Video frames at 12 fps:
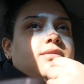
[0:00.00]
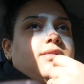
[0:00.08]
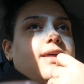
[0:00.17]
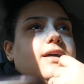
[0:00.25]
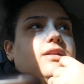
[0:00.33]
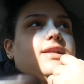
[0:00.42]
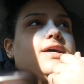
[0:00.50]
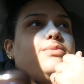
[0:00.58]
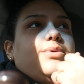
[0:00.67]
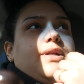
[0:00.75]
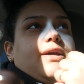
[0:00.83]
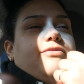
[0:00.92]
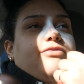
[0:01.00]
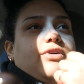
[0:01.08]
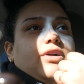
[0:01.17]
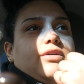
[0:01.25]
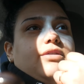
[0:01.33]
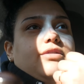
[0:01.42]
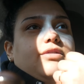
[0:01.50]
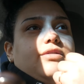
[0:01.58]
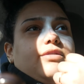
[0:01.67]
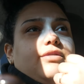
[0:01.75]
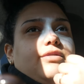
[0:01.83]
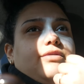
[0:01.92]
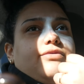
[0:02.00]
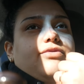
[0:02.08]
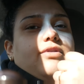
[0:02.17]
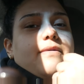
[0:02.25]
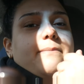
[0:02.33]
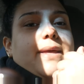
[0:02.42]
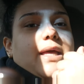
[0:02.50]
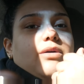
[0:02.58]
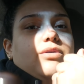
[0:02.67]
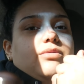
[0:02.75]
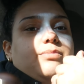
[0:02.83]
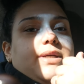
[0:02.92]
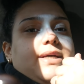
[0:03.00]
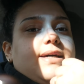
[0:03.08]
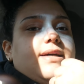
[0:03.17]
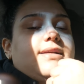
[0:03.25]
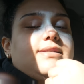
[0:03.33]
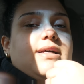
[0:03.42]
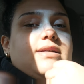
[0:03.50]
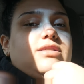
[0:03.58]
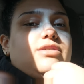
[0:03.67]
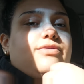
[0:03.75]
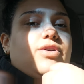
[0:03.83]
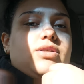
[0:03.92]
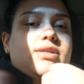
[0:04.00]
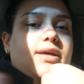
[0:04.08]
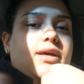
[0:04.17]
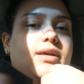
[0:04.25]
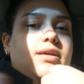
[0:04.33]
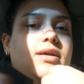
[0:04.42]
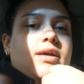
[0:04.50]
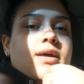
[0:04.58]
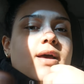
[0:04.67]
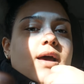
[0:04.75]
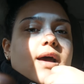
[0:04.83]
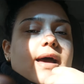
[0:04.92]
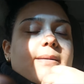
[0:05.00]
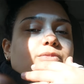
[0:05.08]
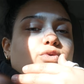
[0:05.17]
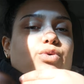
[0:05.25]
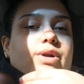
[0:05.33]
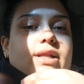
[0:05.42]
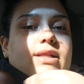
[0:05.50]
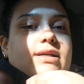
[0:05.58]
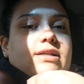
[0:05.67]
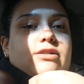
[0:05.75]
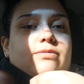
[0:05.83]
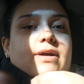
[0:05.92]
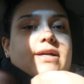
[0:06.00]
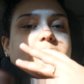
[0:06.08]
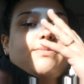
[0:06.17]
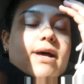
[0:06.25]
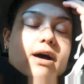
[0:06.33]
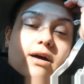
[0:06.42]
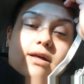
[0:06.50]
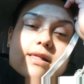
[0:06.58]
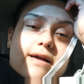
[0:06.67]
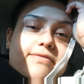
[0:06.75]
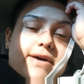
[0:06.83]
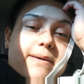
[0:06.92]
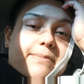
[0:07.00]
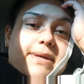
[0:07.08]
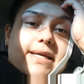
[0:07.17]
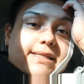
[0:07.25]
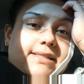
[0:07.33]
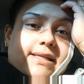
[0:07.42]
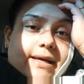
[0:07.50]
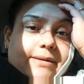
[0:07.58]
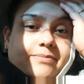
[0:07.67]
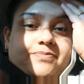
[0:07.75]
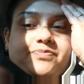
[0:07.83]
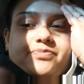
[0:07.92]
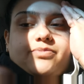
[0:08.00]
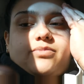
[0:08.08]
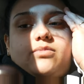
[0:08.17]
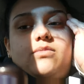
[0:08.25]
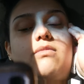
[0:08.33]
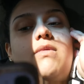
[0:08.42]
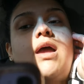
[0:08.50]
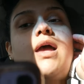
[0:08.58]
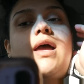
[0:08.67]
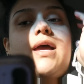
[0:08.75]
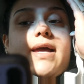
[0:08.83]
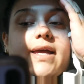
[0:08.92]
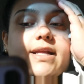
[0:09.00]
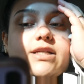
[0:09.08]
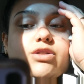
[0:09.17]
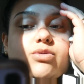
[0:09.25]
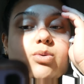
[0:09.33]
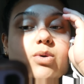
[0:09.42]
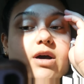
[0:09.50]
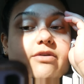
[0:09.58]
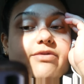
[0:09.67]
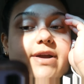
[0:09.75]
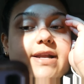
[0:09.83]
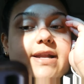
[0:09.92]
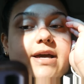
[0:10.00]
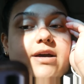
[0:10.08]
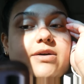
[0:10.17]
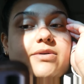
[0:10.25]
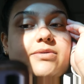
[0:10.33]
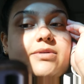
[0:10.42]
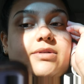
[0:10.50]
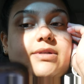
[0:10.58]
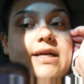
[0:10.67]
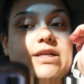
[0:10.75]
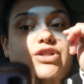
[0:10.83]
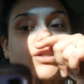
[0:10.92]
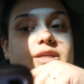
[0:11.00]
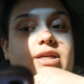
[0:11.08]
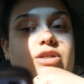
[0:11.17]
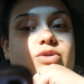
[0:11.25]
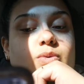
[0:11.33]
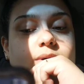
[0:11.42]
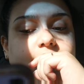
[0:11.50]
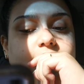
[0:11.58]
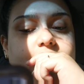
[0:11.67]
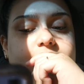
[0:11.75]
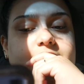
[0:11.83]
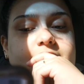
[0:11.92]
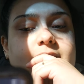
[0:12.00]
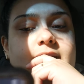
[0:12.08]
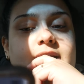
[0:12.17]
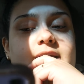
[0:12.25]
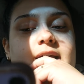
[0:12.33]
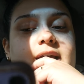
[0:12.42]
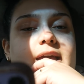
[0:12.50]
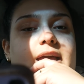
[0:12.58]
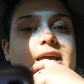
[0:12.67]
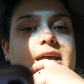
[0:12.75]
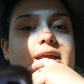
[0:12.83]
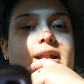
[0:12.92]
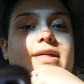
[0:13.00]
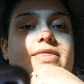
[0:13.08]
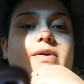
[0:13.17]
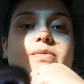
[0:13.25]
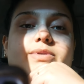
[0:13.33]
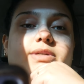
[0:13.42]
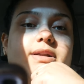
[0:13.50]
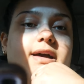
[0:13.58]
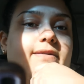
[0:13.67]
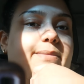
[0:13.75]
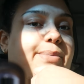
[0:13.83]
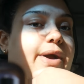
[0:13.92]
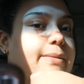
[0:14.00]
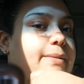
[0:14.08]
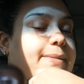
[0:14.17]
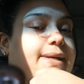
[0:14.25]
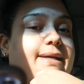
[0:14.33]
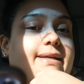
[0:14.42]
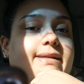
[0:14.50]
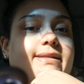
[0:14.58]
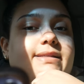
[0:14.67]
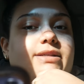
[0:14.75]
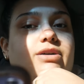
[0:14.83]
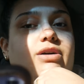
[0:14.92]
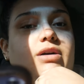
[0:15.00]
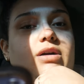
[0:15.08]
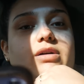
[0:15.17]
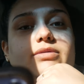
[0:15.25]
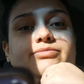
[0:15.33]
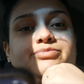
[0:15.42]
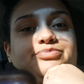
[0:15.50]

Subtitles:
liquidy for a meal, because that just feels like I'm ruining the experience. But all of that being said, it is 12 right now. Yeah, just hit 12. And I thought we was gonna have a problem because, girl,